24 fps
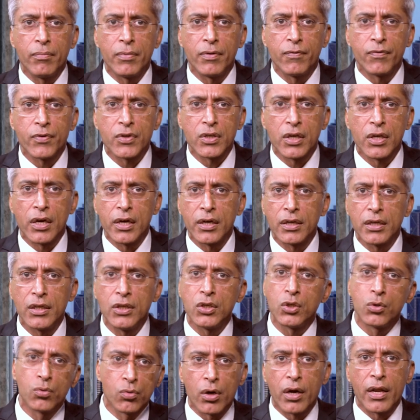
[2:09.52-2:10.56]
government
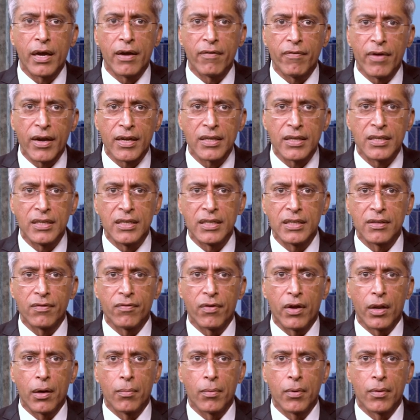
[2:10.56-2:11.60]
facilities do not have vaccines
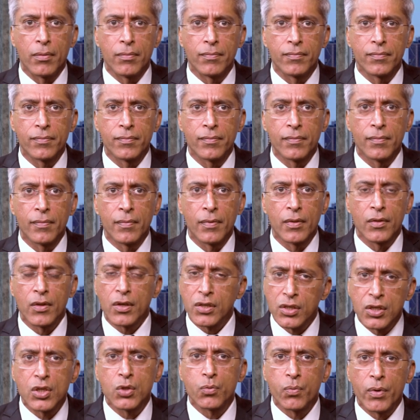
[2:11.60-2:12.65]
available.
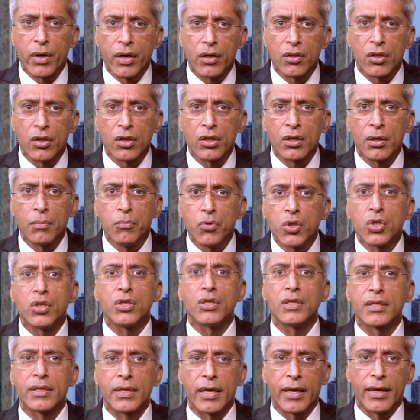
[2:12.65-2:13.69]
This is where the
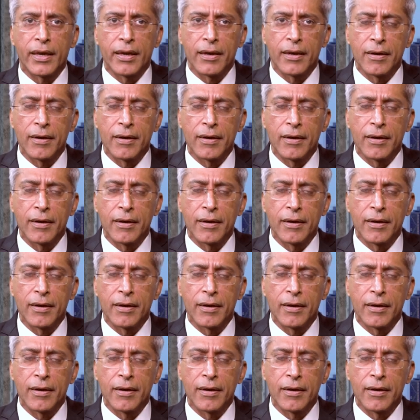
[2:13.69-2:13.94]
commissions kick